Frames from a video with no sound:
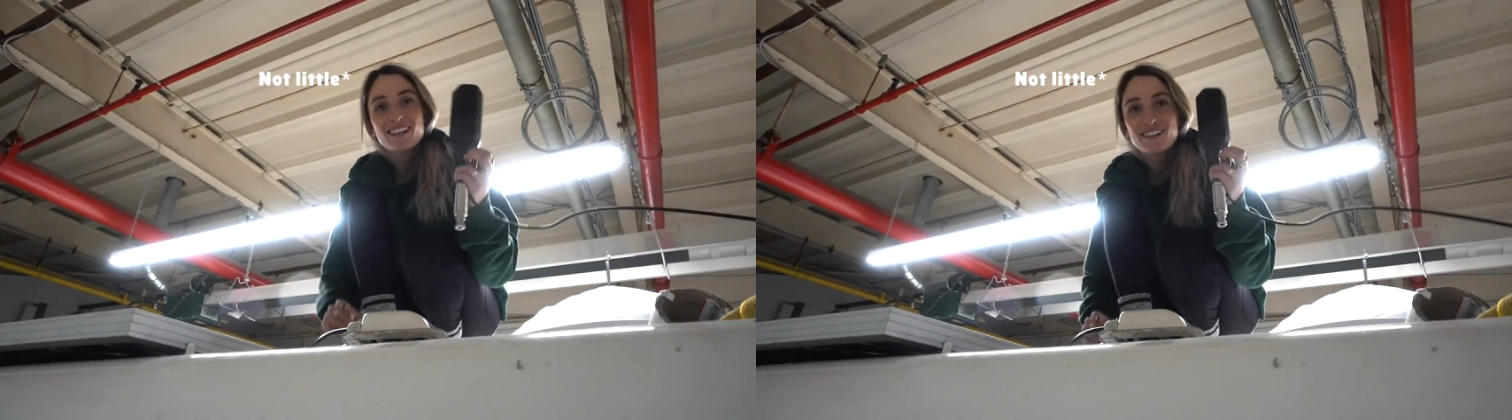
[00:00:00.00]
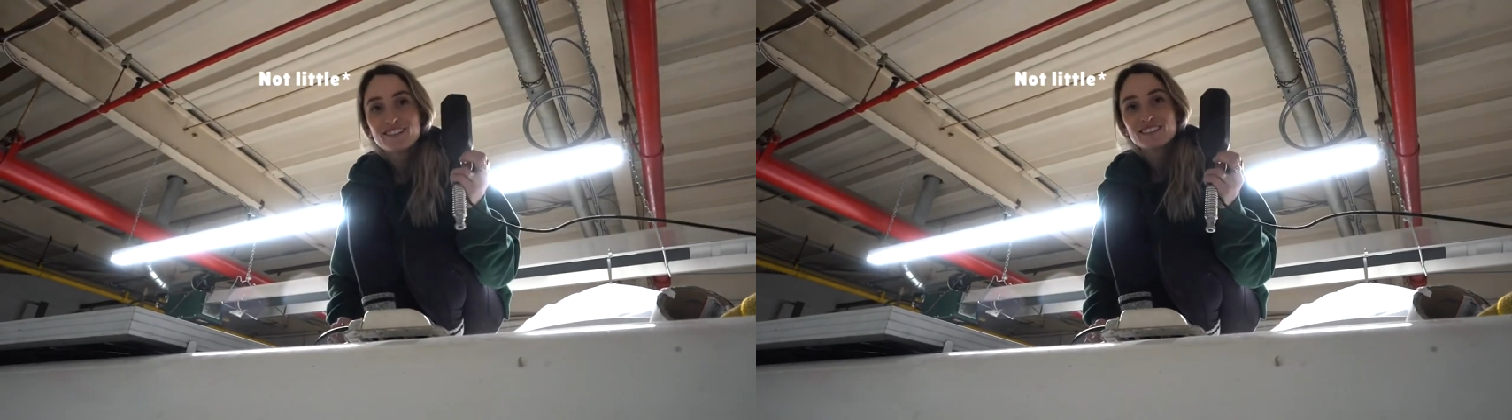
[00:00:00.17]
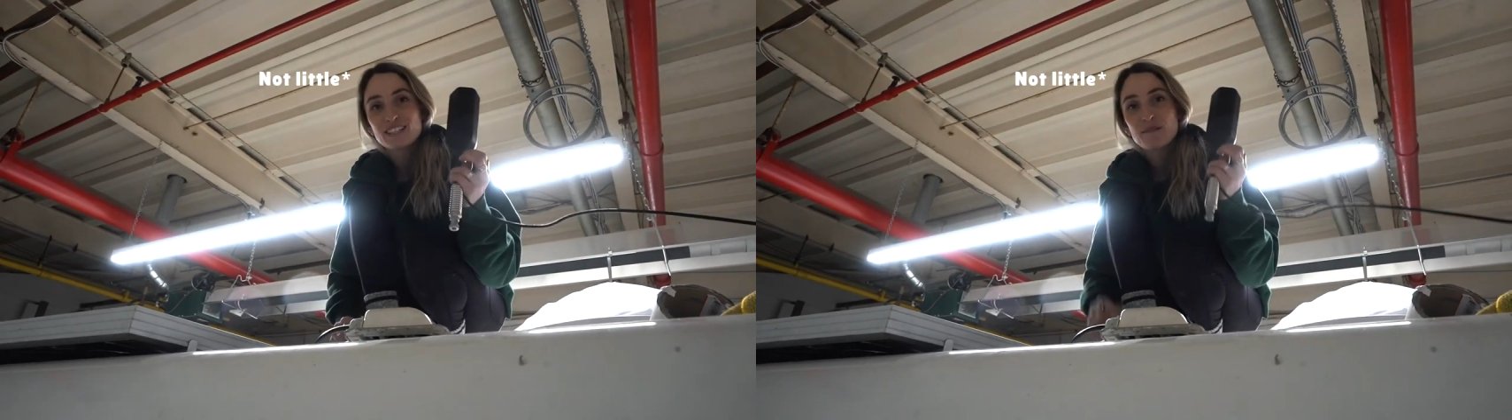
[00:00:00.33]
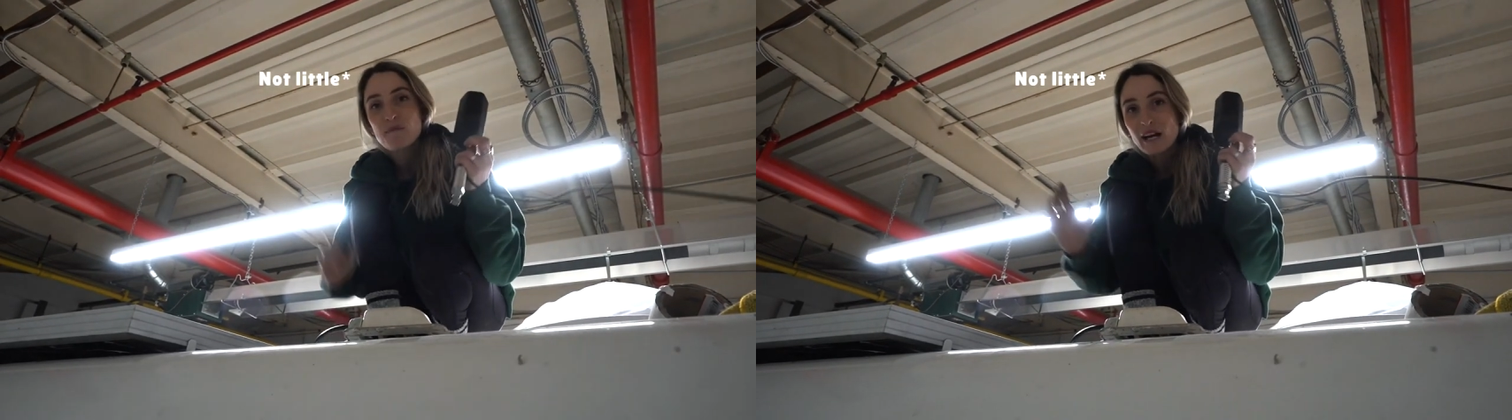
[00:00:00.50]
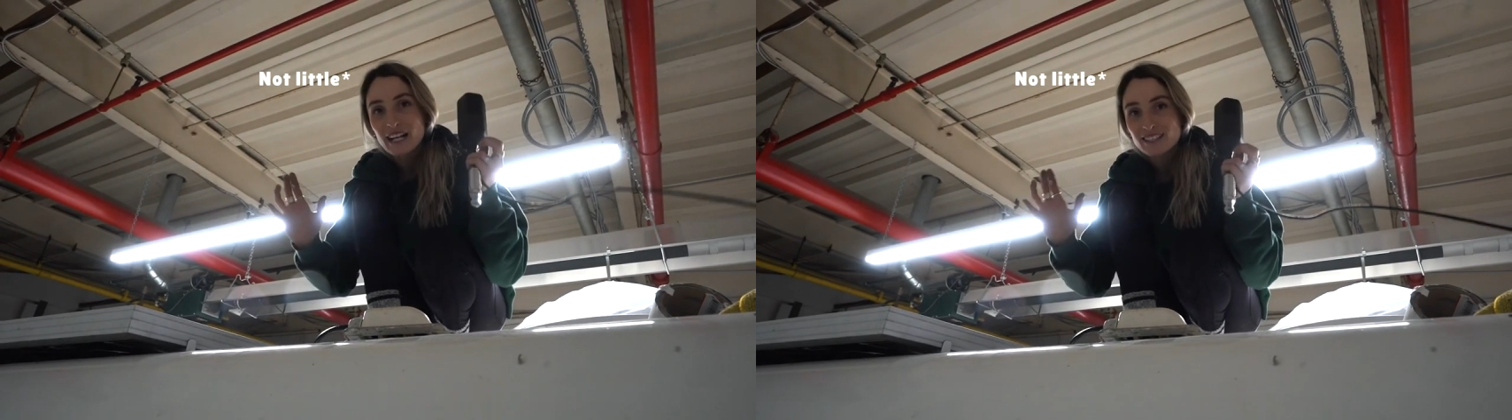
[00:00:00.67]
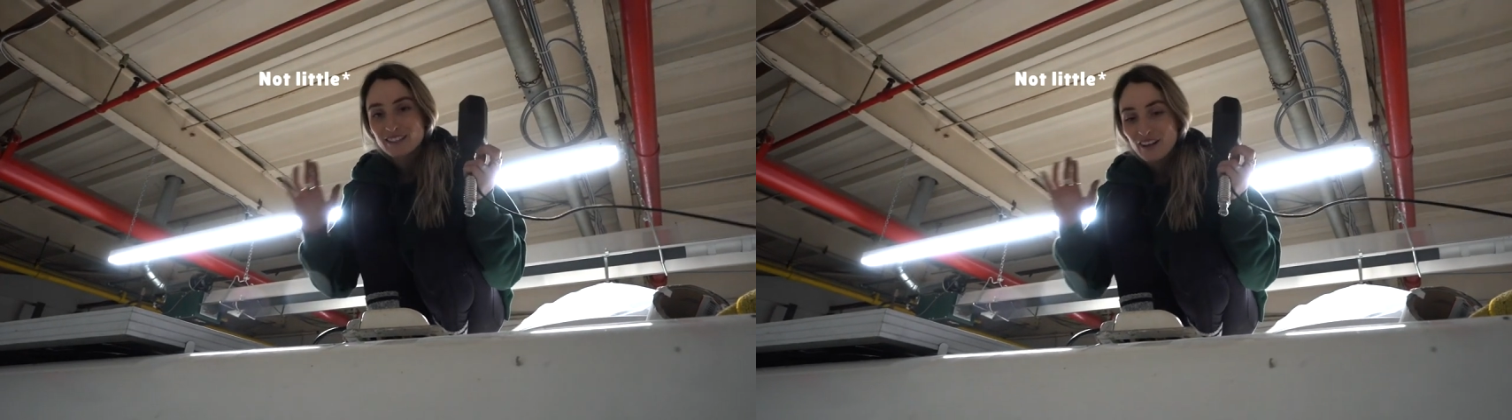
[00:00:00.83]
who's gonna
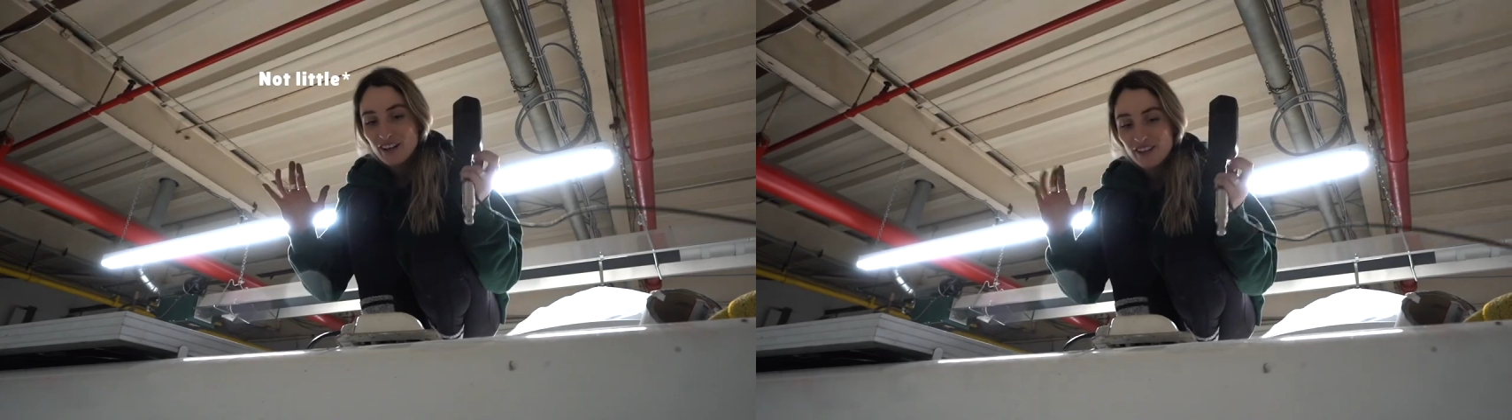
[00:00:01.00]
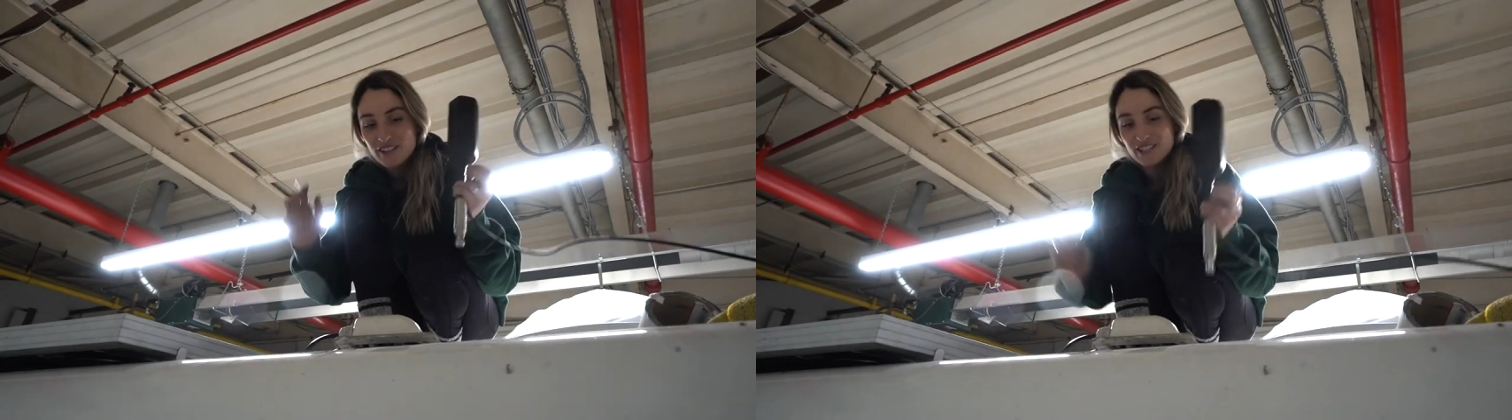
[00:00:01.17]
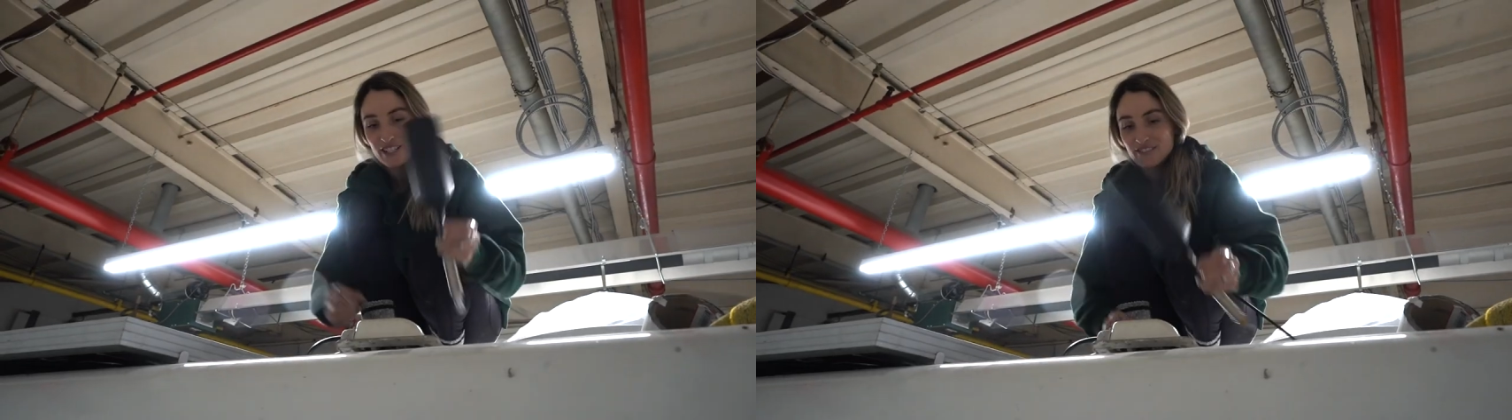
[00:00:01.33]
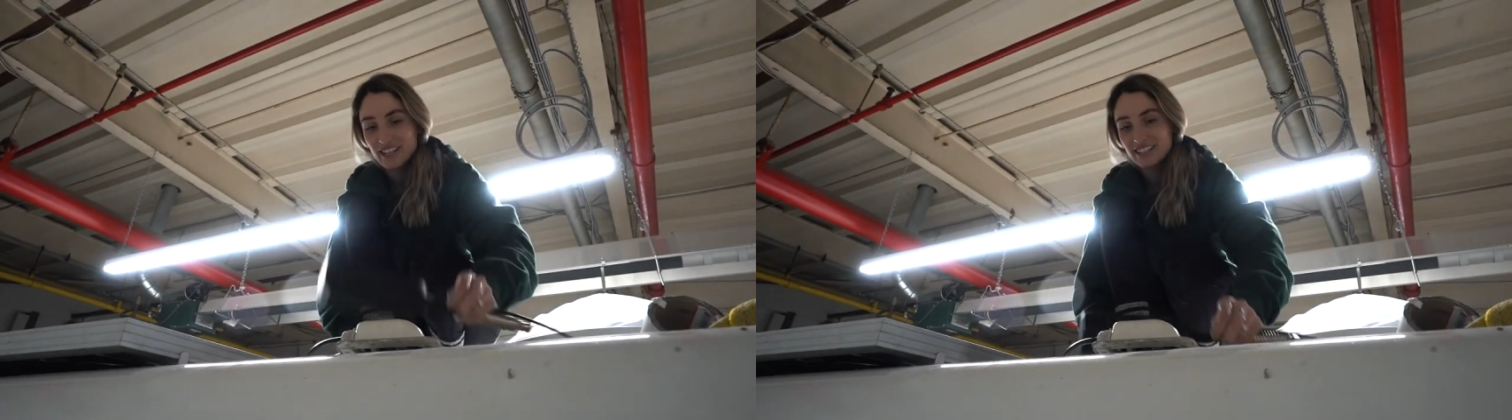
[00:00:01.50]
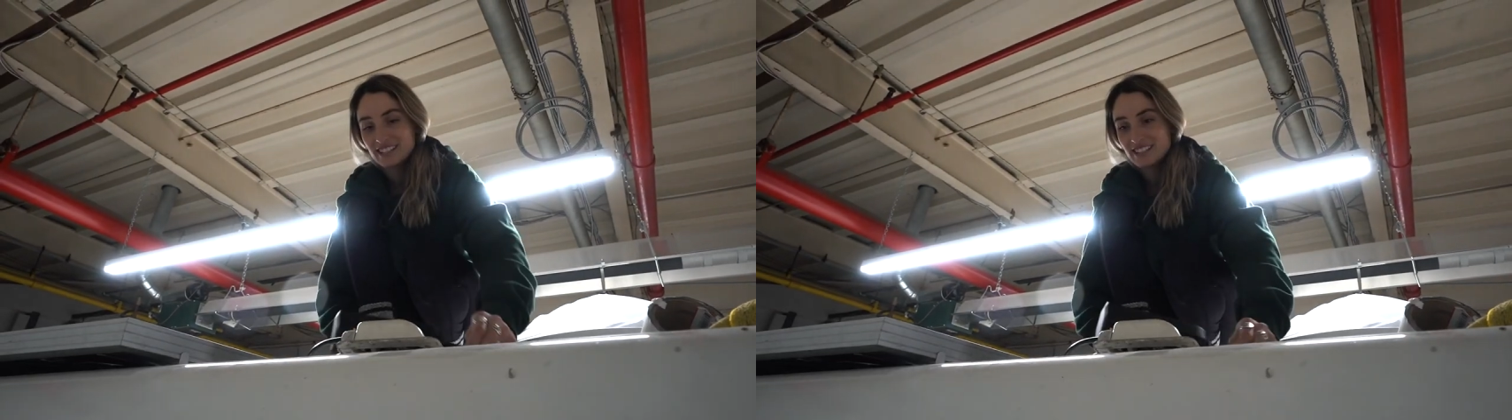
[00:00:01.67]
bring us all the service.